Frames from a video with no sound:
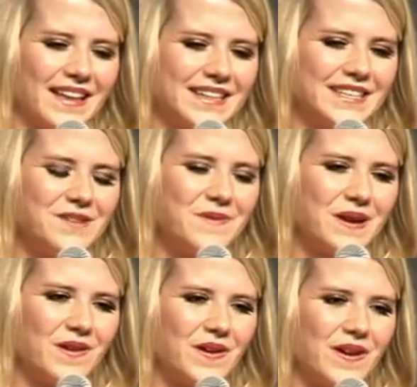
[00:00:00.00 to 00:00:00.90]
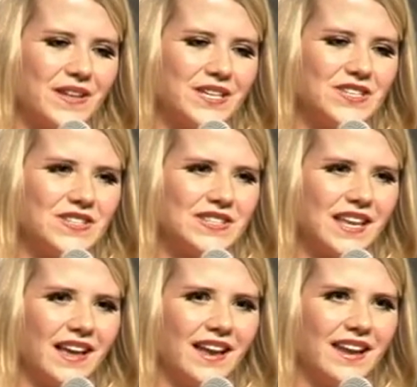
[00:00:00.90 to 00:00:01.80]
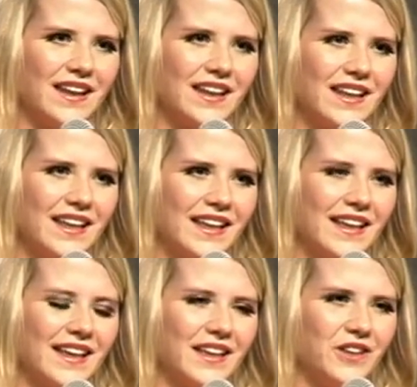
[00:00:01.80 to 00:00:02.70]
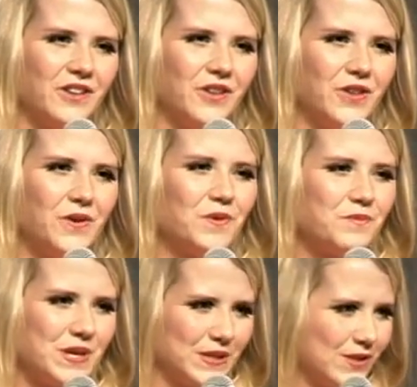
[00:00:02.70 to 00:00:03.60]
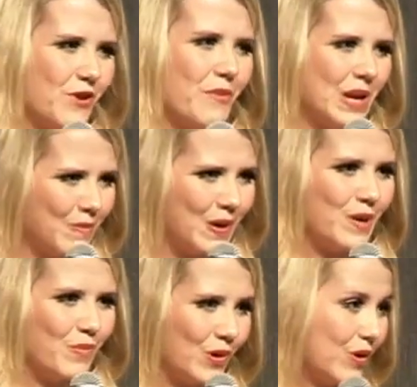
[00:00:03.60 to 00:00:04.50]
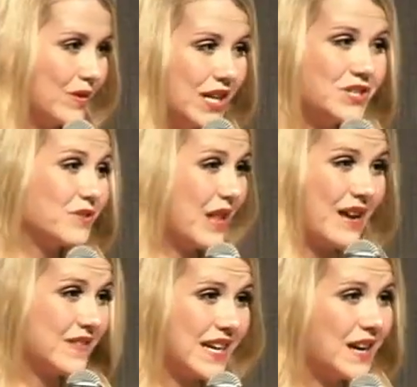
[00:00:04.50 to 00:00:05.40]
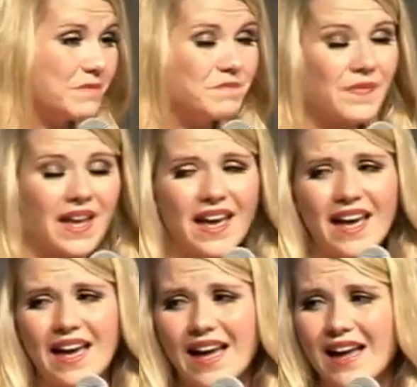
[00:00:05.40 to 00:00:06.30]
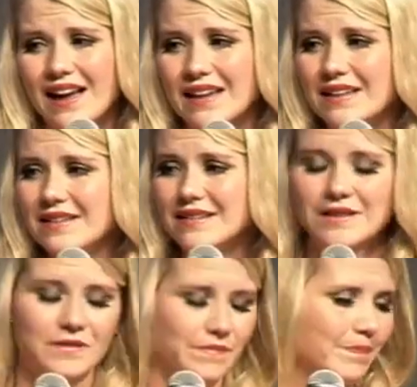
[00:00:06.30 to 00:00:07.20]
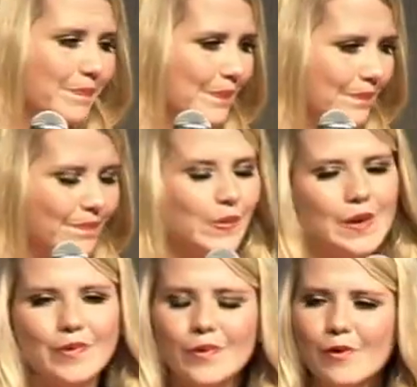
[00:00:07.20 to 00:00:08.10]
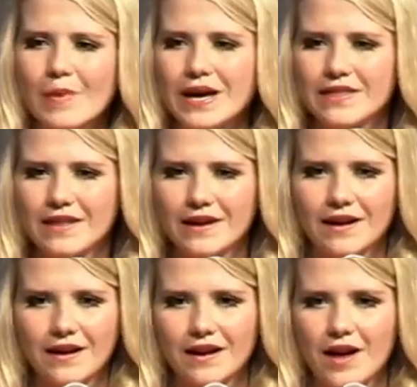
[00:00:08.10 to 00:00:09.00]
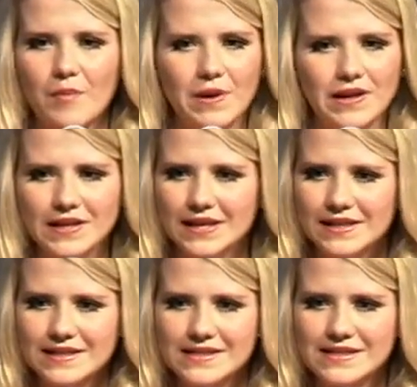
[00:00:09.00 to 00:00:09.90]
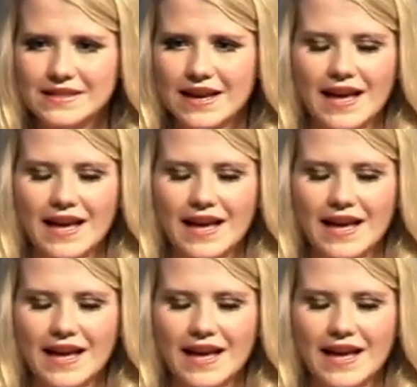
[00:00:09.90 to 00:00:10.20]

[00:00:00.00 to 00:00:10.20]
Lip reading: She went on and she said, "You will meet so many people in your lifetime, and people will make their opinions,